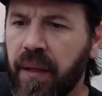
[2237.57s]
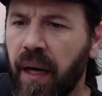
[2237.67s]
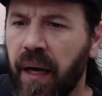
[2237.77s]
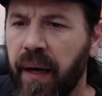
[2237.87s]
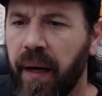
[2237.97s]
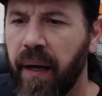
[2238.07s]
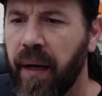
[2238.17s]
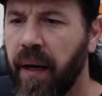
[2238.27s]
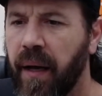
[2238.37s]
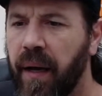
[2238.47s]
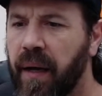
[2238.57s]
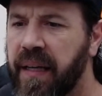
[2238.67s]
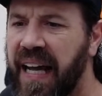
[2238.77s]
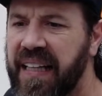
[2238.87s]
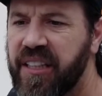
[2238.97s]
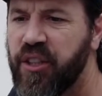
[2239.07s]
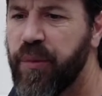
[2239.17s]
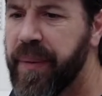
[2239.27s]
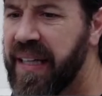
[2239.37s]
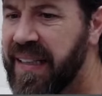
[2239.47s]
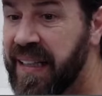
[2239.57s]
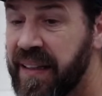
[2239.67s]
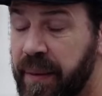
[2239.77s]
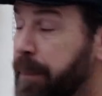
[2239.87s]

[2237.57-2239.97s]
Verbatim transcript: uh, Kylie, you mean in the